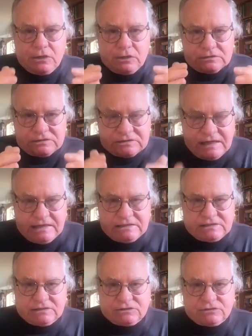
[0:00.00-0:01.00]

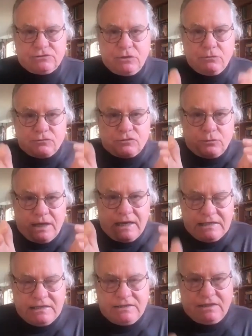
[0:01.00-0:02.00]
stasis. Don't do
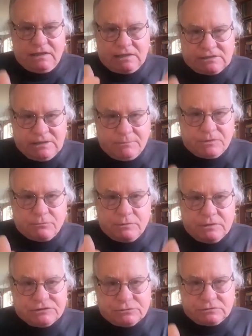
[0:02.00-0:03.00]
anything except the
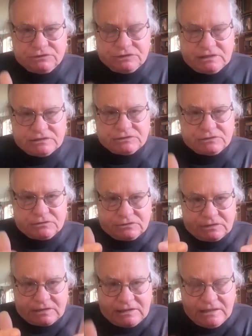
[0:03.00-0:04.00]
ritual gestures
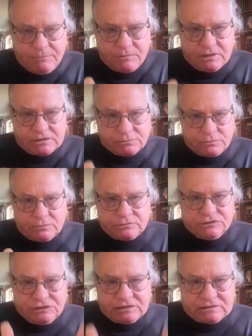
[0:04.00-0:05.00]
to keep this
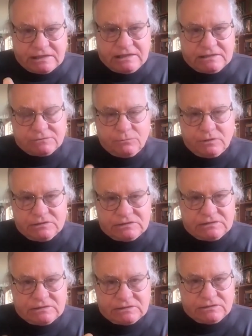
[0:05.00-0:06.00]
world just as it was
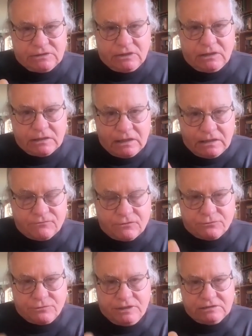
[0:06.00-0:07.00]
since the dawn of
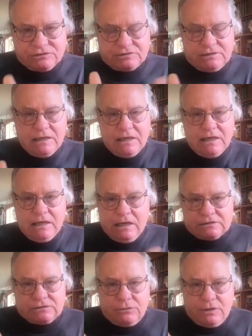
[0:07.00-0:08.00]
creation.
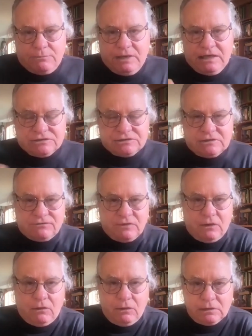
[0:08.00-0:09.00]
So imagine if
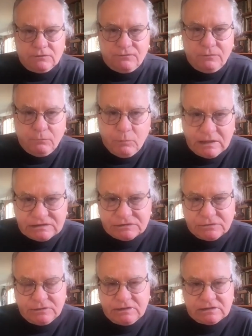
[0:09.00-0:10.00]
all of
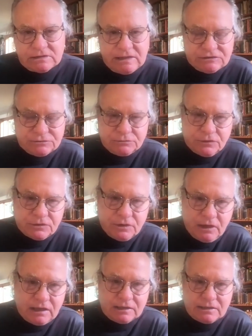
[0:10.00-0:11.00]
Western intellectual
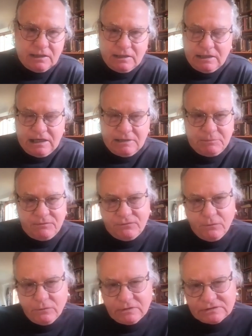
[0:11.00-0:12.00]
thought had been
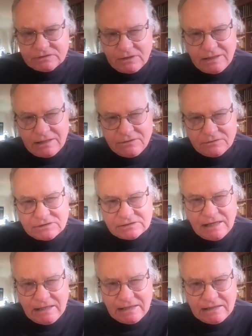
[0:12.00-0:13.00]
focused on
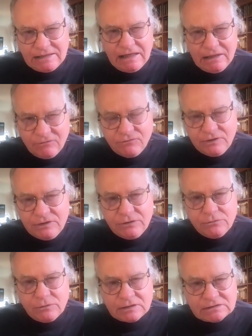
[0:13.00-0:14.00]
understanding every
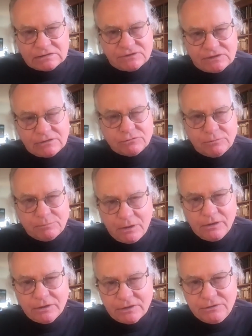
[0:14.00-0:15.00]
nuance of Central
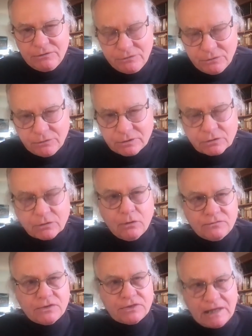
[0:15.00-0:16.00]
Park in New York
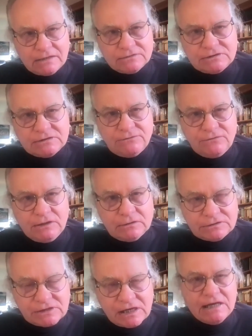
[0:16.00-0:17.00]
over thousands of
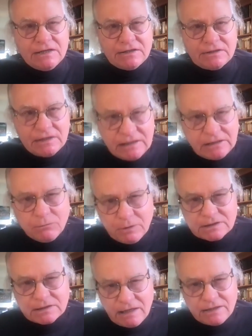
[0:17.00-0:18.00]
years. Think
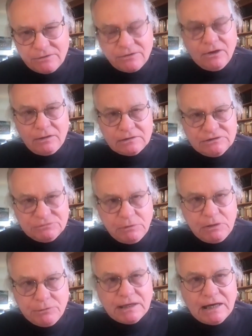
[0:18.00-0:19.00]
what kind of knowledge
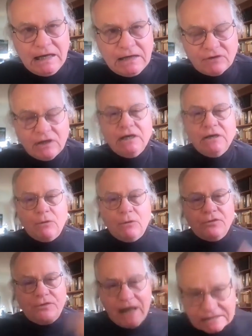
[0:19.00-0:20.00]
we would have. Well,
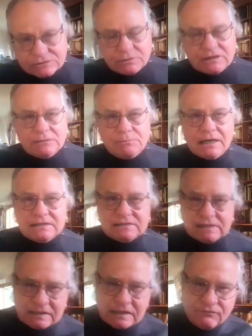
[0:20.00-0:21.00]
that's what the
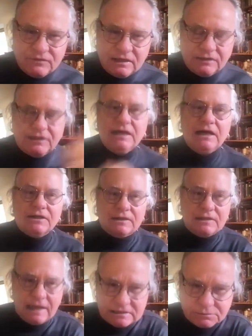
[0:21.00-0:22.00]
Barasana have done.
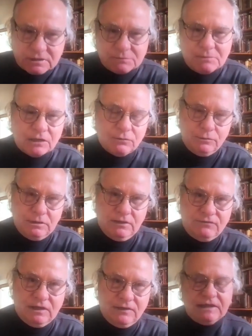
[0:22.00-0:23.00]
That's what the Makuna have
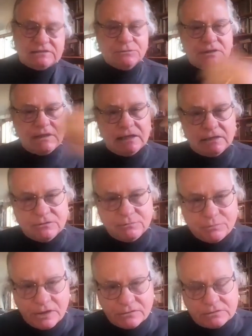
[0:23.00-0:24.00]
done. That's what the Elder
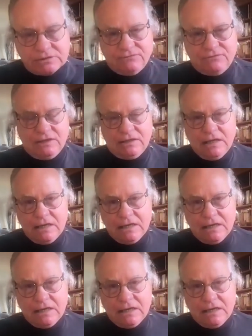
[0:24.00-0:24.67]
Brothers have done.